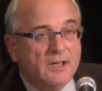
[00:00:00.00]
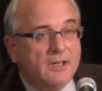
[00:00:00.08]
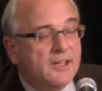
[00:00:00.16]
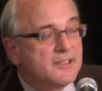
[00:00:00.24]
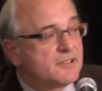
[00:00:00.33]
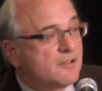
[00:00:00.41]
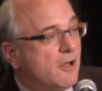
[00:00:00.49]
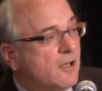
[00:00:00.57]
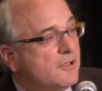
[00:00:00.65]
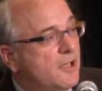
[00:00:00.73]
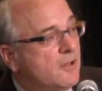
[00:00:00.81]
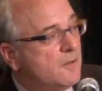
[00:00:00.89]
Let's
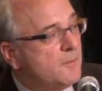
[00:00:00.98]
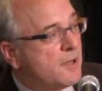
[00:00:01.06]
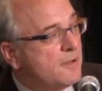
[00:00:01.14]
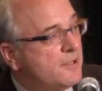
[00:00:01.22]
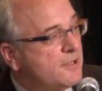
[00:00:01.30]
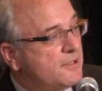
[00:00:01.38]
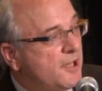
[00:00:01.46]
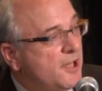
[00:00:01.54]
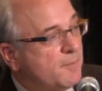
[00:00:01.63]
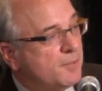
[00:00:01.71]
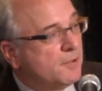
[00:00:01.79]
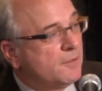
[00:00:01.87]
talk now about an
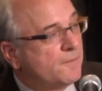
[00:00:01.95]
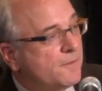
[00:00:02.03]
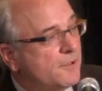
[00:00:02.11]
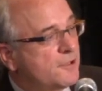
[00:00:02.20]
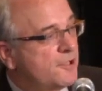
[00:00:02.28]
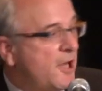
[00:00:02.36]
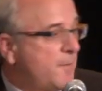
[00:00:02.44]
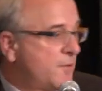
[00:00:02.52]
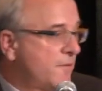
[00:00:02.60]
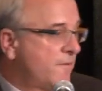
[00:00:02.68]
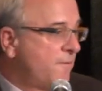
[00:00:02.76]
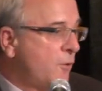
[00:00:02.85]
example for a
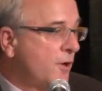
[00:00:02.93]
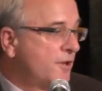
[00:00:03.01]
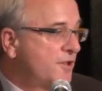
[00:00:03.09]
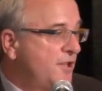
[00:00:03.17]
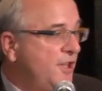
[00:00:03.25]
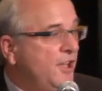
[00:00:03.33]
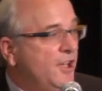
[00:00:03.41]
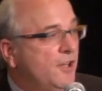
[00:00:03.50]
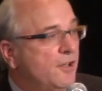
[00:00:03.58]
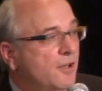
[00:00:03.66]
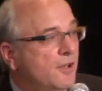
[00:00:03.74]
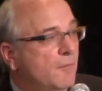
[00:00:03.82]
chapter
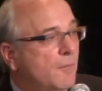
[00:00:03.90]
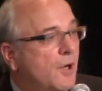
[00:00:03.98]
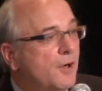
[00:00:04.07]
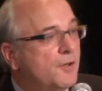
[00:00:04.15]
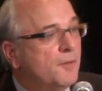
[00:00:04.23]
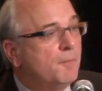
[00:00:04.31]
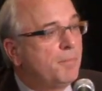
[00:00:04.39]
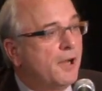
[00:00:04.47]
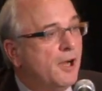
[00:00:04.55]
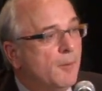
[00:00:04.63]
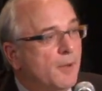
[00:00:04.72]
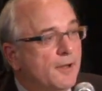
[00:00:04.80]
14 marked
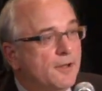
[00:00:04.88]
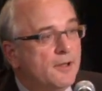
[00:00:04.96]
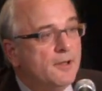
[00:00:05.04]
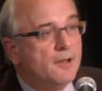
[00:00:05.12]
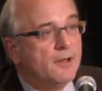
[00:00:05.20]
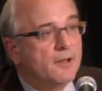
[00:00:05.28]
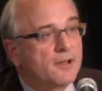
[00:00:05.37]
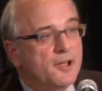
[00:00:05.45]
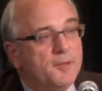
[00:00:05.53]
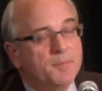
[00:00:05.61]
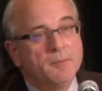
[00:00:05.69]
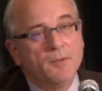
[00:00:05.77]
impairment. Uh,
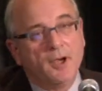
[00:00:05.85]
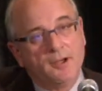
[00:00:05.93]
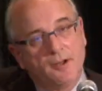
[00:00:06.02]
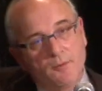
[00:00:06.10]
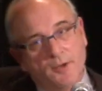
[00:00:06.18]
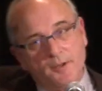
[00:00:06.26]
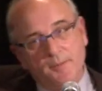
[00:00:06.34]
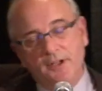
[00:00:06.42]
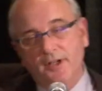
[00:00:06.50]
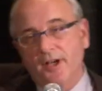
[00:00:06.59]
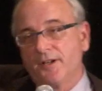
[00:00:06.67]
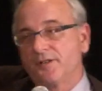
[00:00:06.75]
keep in mind, another way to be
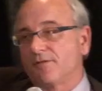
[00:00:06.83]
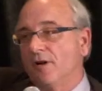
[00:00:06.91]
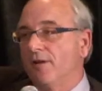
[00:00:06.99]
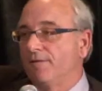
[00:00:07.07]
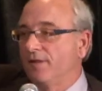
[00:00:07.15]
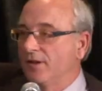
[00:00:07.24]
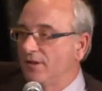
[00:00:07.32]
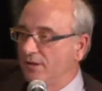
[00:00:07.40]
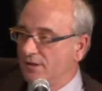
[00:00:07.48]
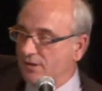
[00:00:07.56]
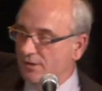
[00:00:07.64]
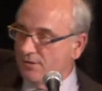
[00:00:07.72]
catastrophic
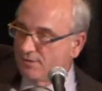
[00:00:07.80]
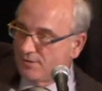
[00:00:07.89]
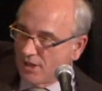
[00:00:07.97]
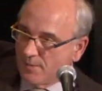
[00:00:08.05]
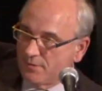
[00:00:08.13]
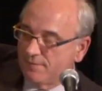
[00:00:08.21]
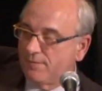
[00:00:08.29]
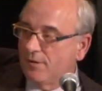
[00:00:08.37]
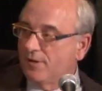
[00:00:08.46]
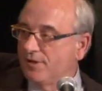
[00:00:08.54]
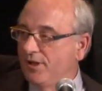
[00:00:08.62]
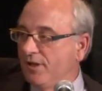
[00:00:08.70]
uh, under Chapter
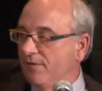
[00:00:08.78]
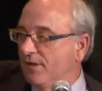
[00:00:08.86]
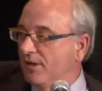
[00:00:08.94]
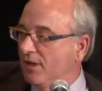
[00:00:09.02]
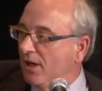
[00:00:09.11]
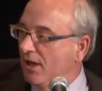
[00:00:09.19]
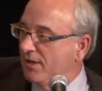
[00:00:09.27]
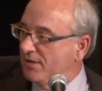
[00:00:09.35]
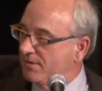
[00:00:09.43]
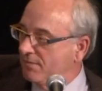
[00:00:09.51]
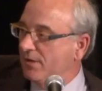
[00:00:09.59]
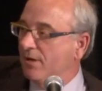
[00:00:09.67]
14 of the guides
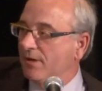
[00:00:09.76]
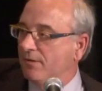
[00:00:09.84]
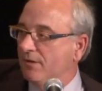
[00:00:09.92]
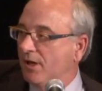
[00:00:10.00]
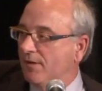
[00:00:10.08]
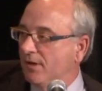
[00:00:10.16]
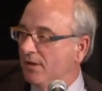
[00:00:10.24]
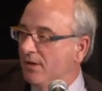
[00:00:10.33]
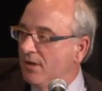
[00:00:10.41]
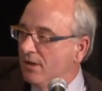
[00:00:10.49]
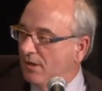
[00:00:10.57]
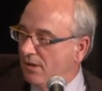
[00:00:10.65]
is whether or not you have a,
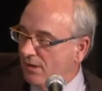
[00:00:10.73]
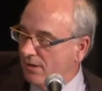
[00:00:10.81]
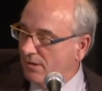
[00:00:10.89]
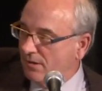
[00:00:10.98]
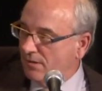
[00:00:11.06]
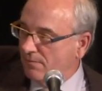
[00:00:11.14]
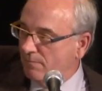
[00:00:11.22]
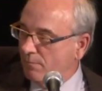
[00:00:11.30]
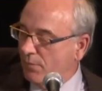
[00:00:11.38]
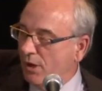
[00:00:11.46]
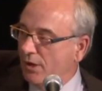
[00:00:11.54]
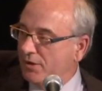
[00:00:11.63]
a, a
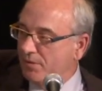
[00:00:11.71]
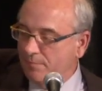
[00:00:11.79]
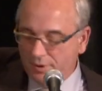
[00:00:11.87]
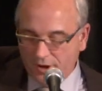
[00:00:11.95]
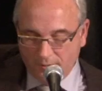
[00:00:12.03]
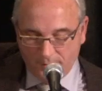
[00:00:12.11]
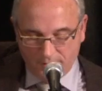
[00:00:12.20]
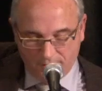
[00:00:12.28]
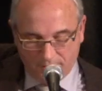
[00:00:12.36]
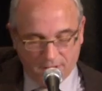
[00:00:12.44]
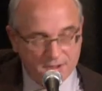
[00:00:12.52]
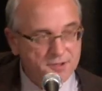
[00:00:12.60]
marked
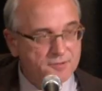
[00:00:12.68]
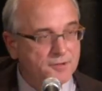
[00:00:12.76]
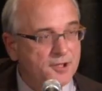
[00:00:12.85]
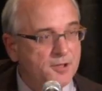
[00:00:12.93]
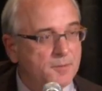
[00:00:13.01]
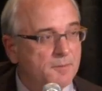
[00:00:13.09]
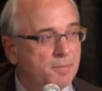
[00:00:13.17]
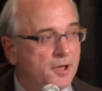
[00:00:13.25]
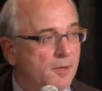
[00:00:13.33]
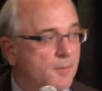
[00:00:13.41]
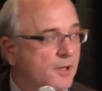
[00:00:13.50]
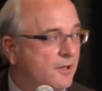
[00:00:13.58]
impairment or extreme
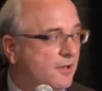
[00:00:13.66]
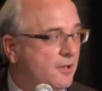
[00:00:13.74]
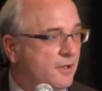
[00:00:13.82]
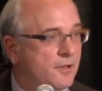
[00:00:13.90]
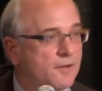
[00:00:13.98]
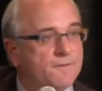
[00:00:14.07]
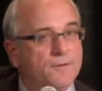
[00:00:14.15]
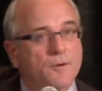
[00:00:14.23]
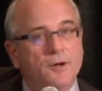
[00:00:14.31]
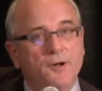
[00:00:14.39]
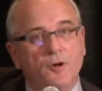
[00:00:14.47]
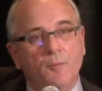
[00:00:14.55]
impairment in the
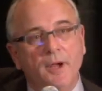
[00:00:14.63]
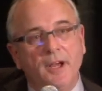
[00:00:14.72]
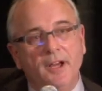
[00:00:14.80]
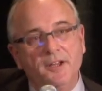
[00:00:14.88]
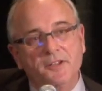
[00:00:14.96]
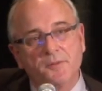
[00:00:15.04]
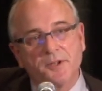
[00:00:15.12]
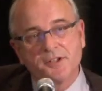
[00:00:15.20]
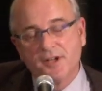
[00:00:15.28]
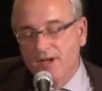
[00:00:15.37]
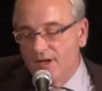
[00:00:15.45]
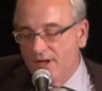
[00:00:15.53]
four domains, which